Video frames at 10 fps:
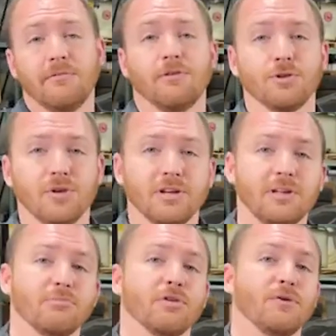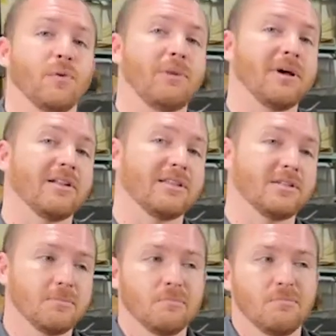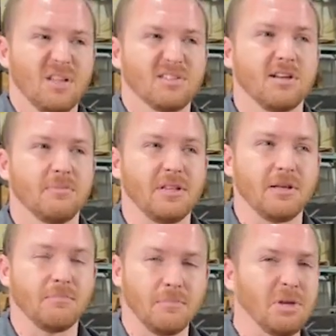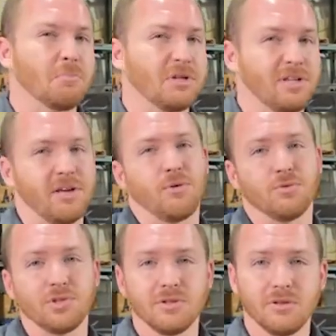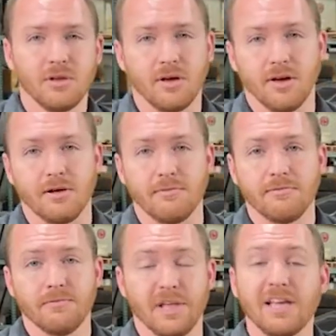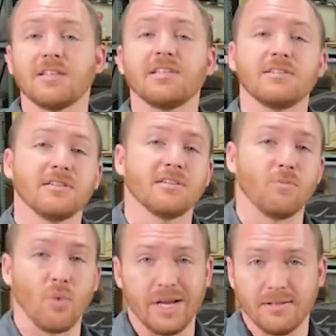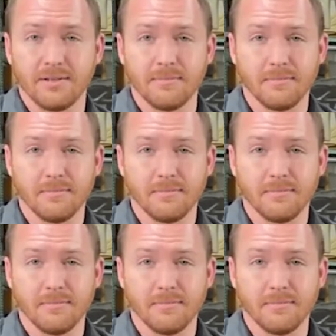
if you're trying to improve your weight balance, that's going to be the meat and potatoes of the AC system weight.